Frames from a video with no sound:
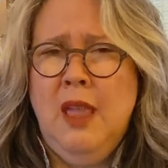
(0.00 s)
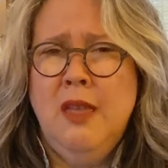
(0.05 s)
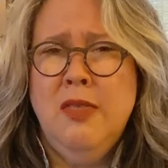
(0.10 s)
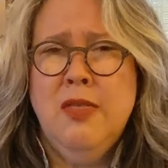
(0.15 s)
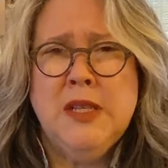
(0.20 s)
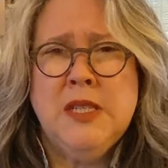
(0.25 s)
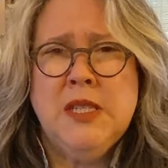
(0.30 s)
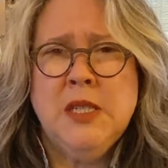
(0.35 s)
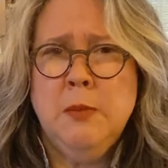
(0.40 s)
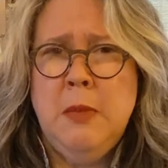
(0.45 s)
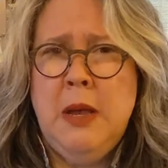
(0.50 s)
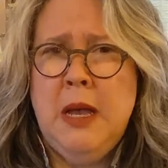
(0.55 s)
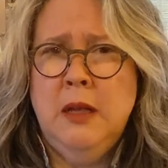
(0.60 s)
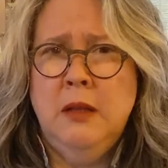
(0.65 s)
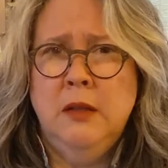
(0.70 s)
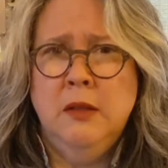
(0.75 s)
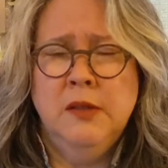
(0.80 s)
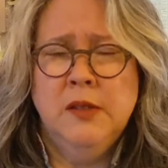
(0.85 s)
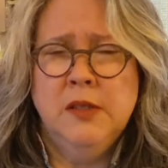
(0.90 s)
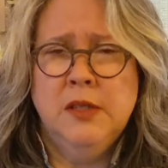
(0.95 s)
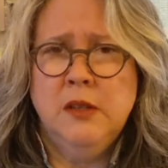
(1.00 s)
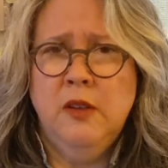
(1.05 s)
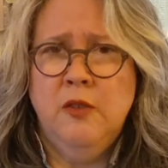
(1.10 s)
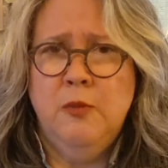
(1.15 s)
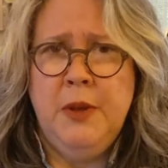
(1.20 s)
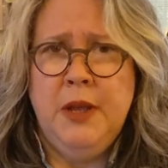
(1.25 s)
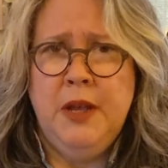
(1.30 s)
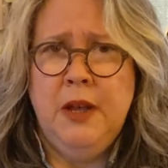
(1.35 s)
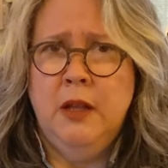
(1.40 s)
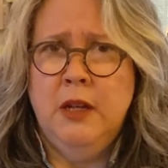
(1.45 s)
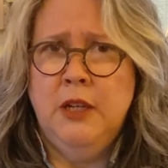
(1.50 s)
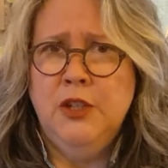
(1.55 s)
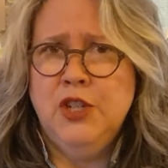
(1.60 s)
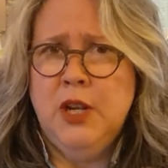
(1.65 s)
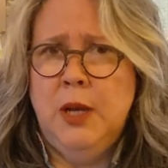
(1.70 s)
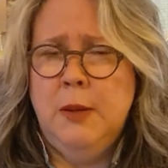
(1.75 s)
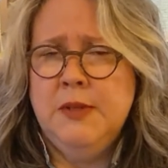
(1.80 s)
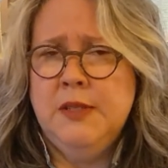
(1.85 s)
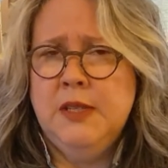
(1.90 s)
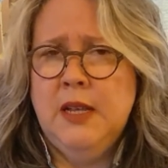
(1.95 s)
the smells of being on a
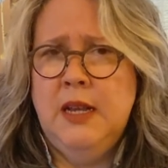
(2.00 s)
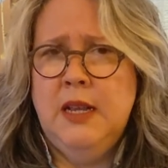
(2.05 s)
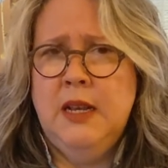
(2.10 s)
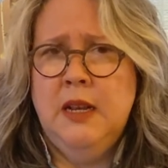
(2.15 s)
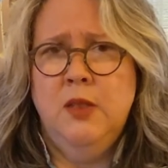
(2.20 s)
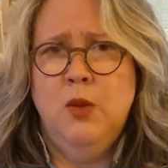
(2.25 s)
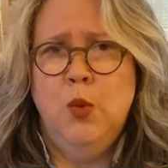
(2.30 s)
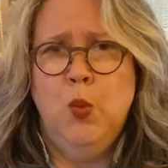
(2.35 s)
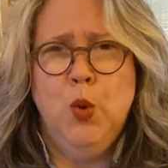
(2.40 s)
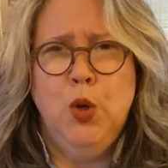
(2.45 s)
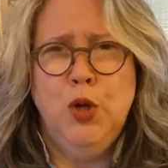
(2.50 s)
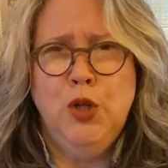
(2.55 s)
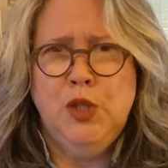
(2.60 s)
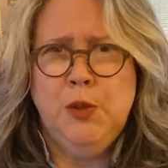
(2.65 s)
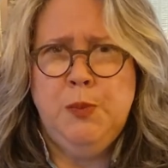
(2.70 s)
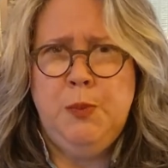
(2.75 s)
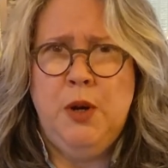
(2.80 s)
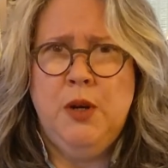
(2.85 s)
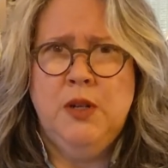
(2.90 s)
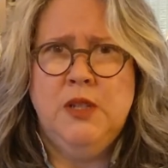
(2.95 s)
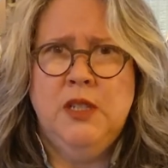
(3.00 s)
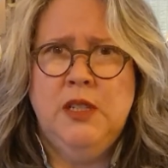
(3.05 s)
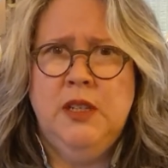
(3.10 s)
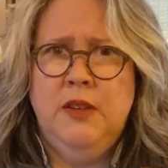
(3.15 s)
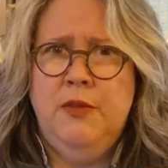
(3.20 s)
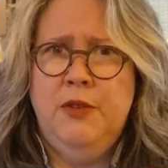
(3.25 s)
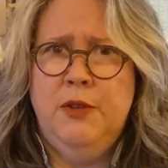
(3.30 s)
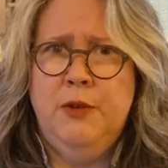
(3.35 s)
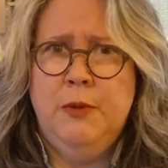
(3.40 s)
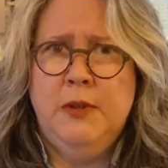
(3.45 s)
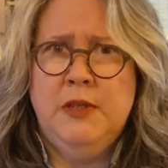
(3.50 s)
job site, and the worst part to live through